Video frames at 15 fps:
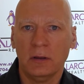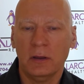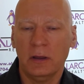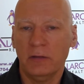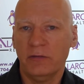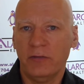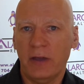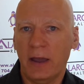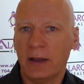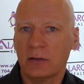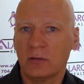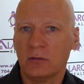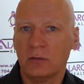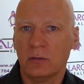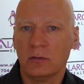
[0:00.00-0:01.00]
In
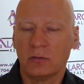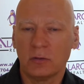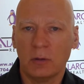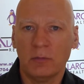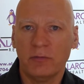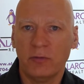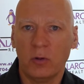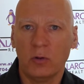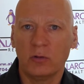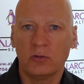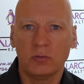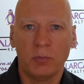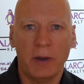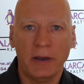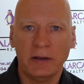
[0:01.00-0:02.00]
fact, some
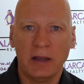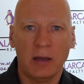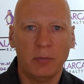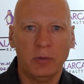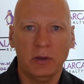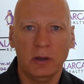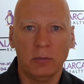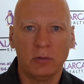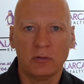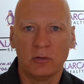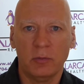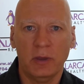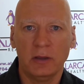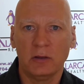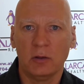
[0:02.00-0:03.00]
folks might not be able to
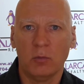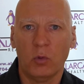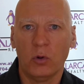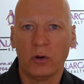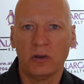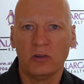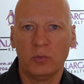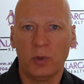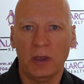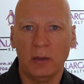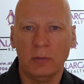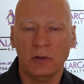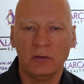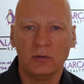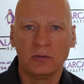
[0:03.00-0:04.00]
make their mortgage
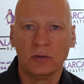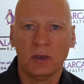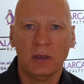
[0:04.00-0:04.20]
payments